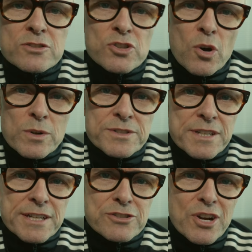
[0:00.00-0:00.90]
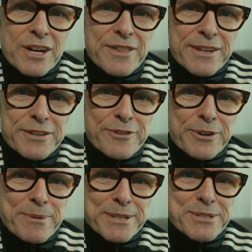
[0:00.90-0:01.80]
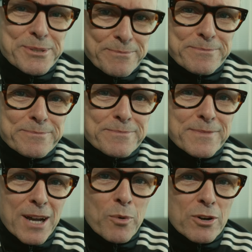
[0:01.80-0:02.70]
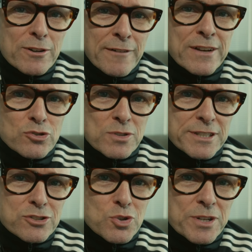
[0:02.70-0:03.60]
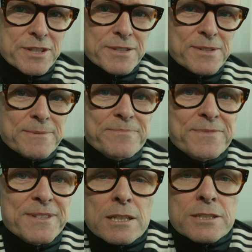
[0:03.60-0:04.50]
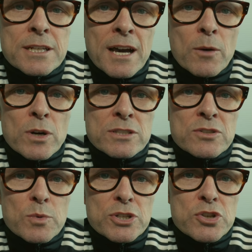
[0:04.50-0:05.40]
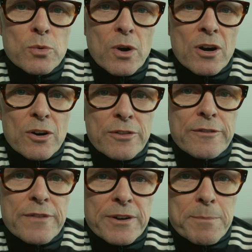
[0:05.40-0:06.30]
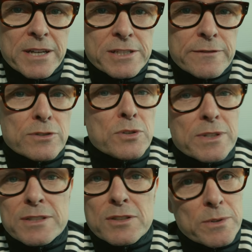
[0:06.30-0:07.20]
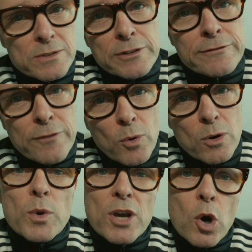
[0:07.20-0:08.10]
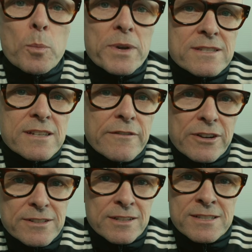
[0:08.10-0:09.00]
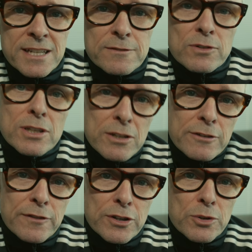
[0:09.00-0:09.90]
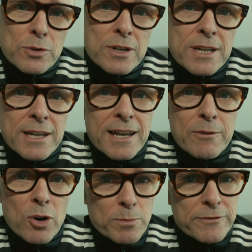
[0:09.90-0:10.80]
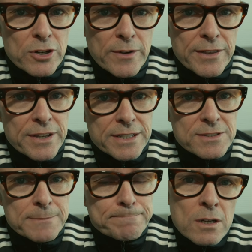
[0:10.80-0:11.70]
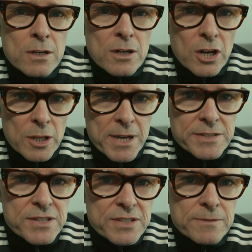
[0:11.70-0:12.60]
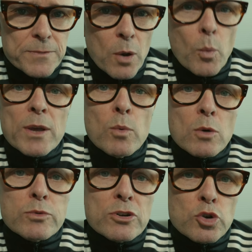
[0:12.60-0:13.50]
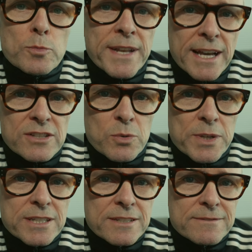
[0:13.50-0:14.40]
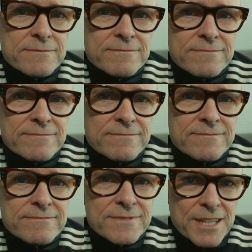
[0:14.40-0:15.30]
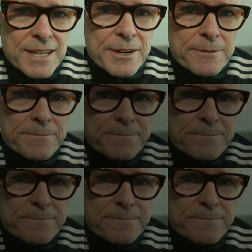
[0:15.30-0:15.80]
So once again, John, thank you very much. I will eventually enjoy these. Linda and I want to wish you all the very best for 2024. We hope it's a very successful year for you, and we're hoping for great things. All the best. We will regroup next week. Take care.